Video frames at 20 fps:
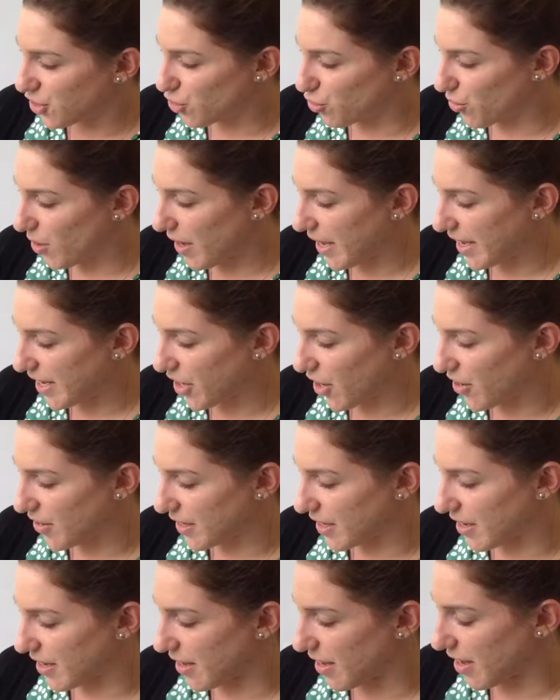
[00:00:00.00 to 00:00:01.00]
Draw
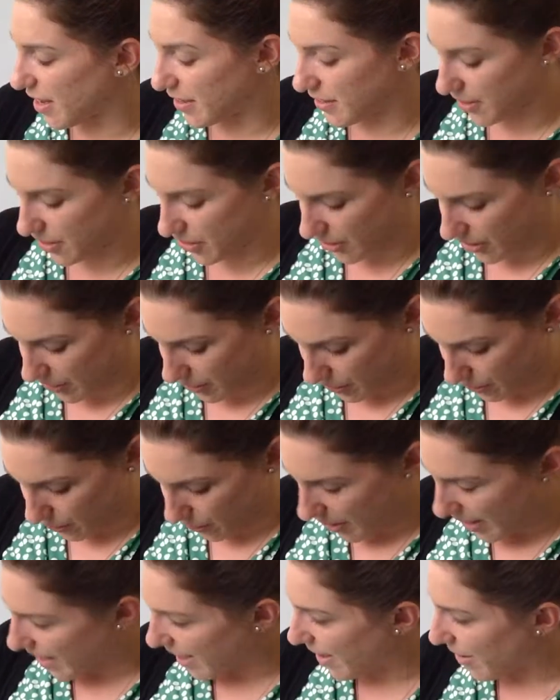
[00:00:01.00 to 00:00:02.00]
Antarctica on the Earth.
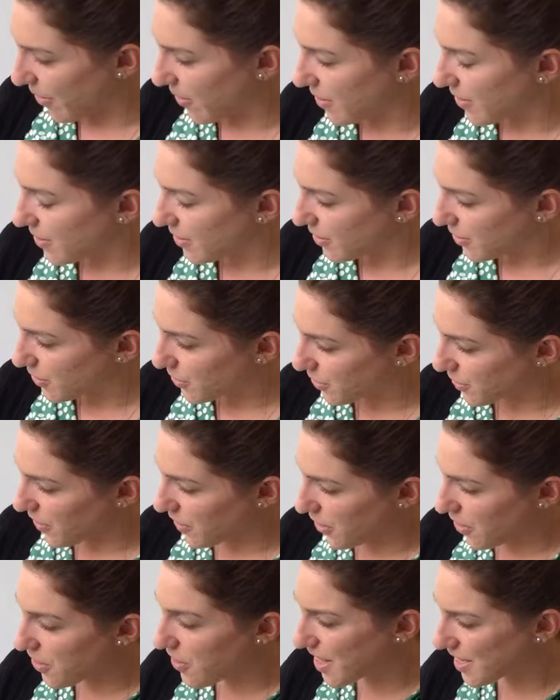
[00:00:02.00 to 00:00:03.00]
Wow. But
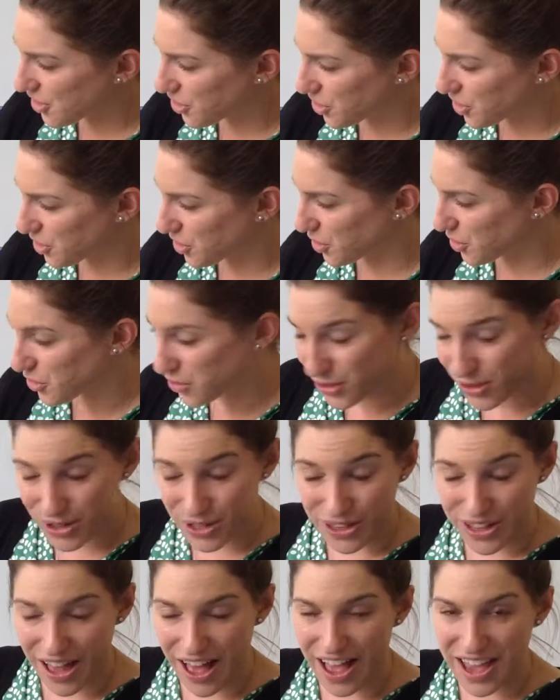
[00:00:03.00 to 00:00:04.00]
all that's just a
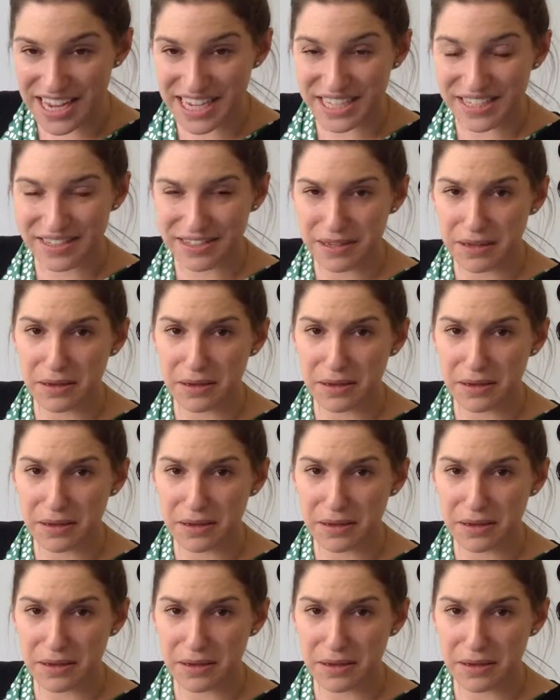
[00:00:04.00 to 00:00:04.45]
circle of ice.